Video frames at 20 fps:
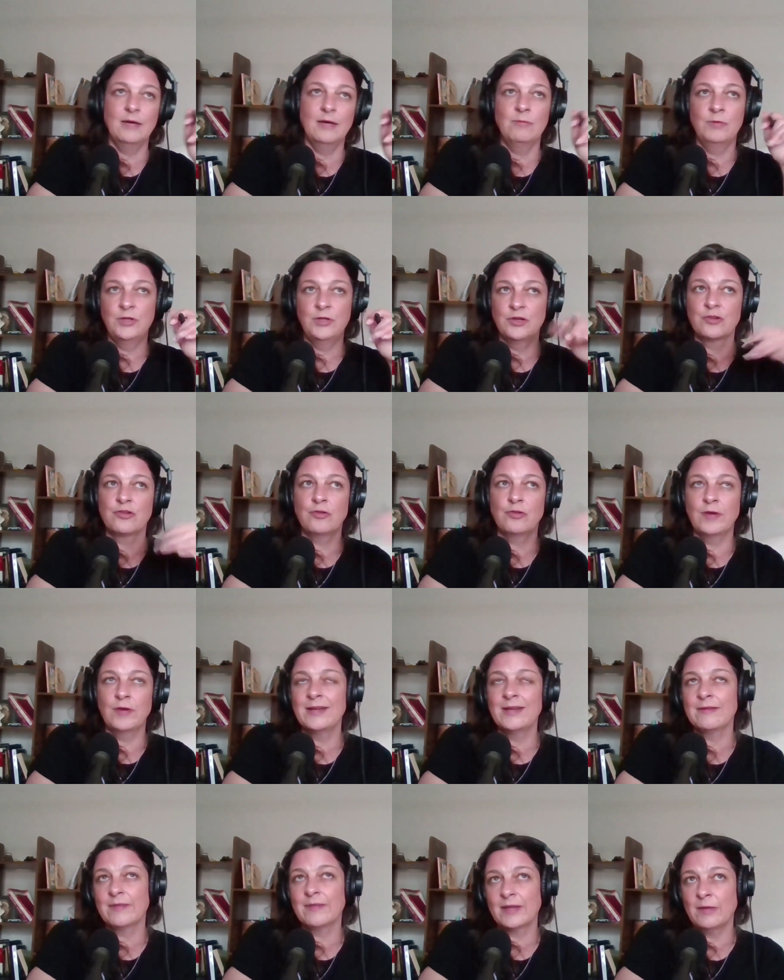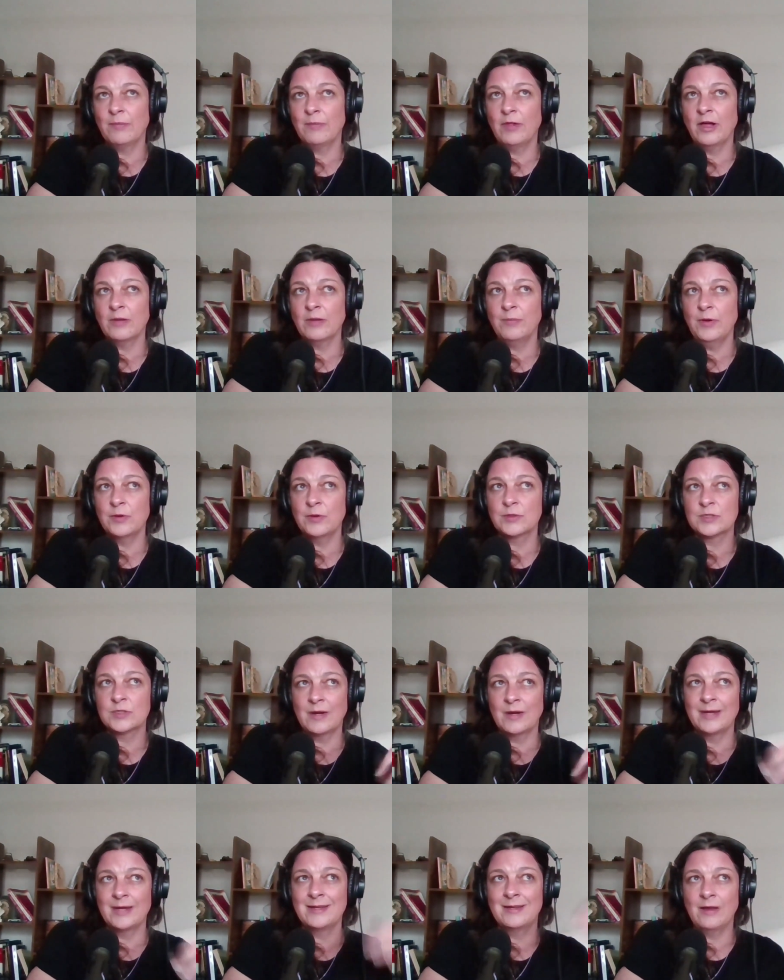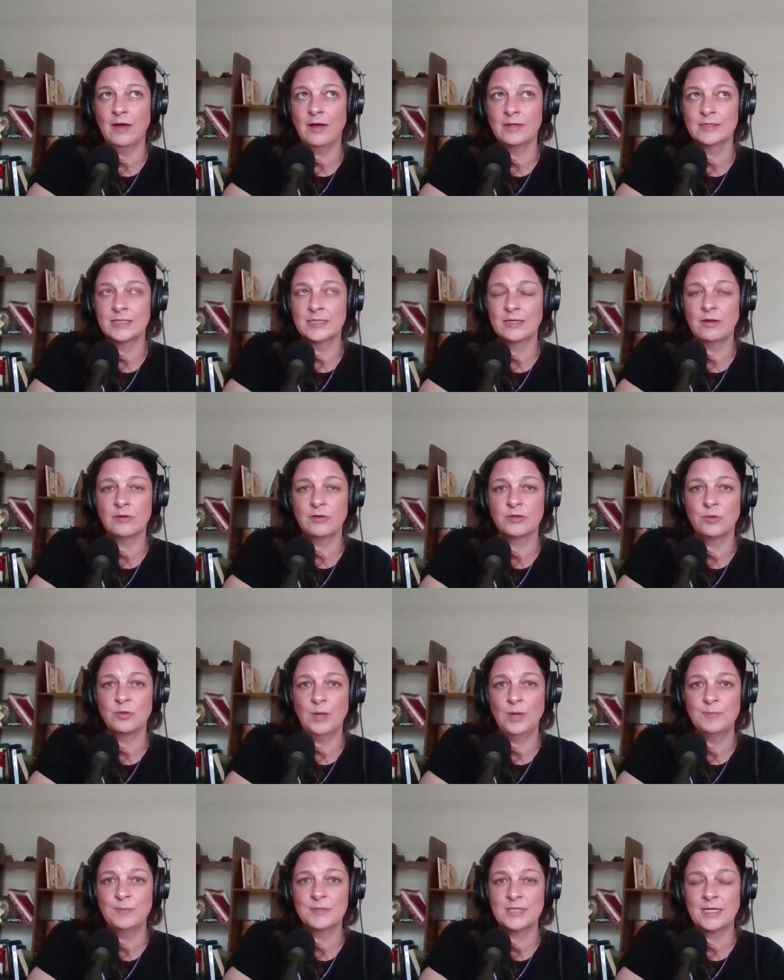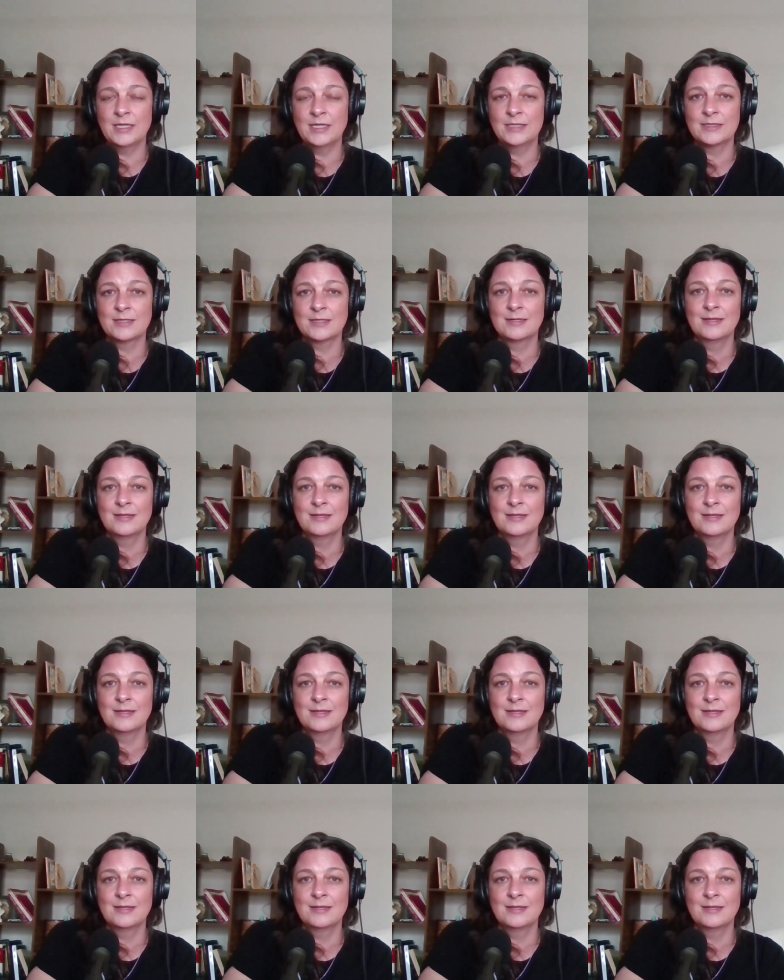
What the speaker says: you're creating like a blog post or any content on your website.